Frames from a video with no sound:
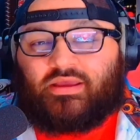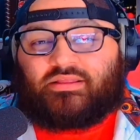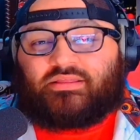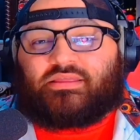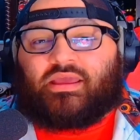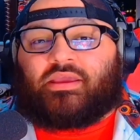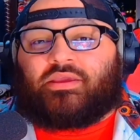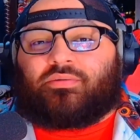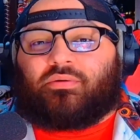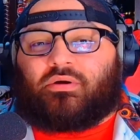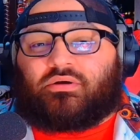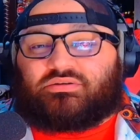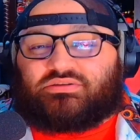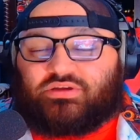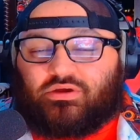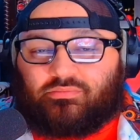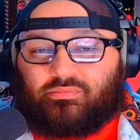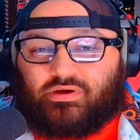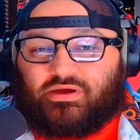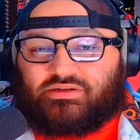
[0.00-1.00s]
Thank you all
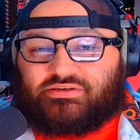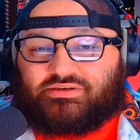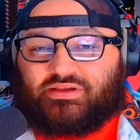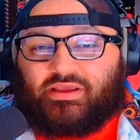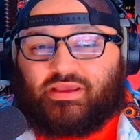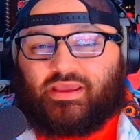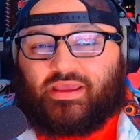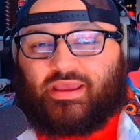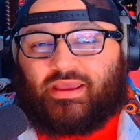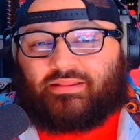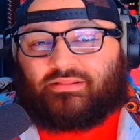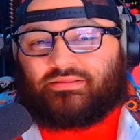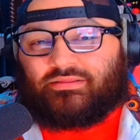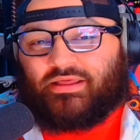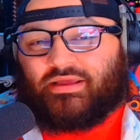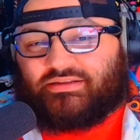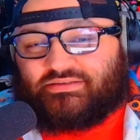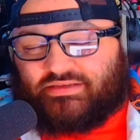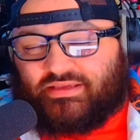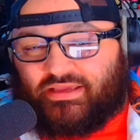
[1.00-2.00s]
so much, and
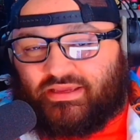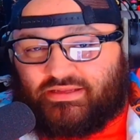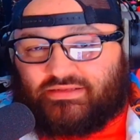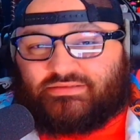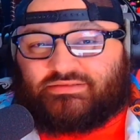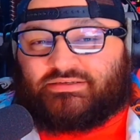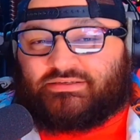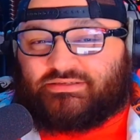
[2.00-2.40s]
let's get to